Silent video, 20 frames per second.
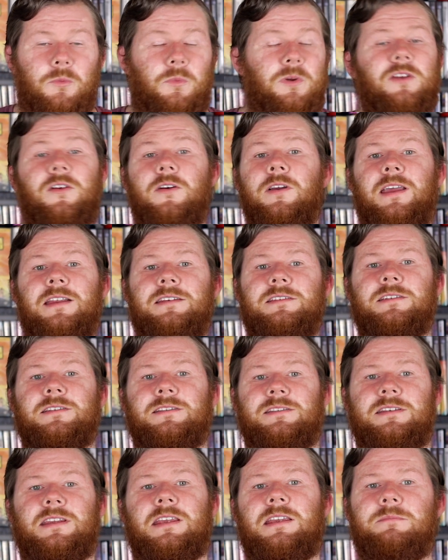We don't get to
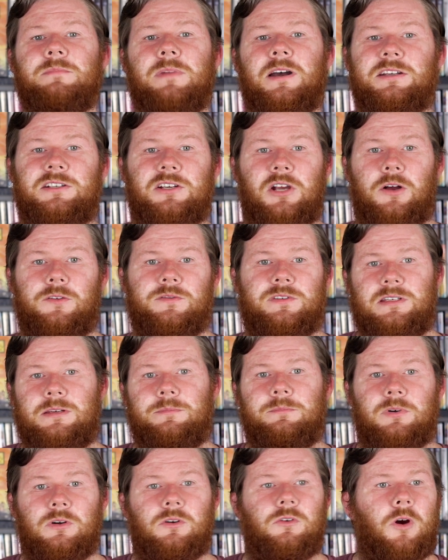see much of
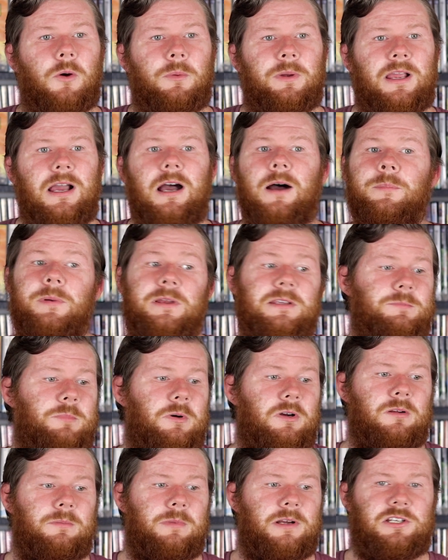Simba growing up. It's
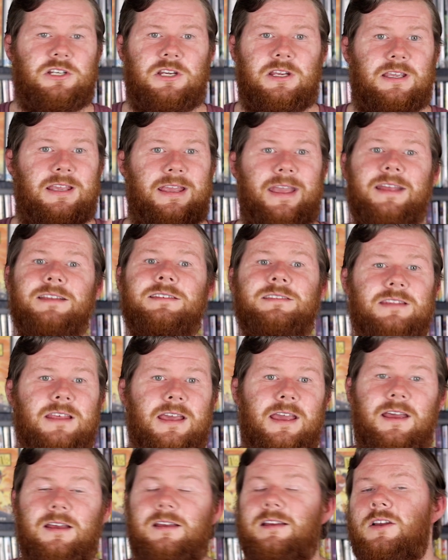pretty much he gets
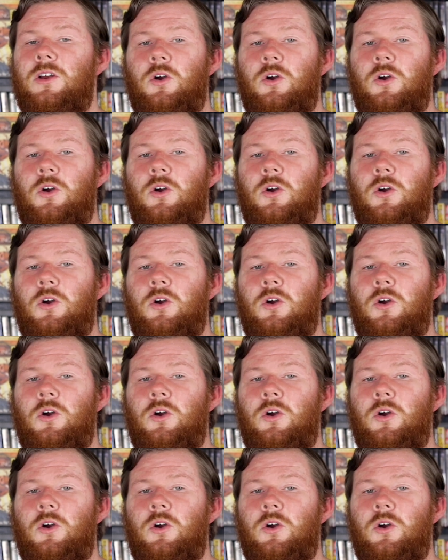there.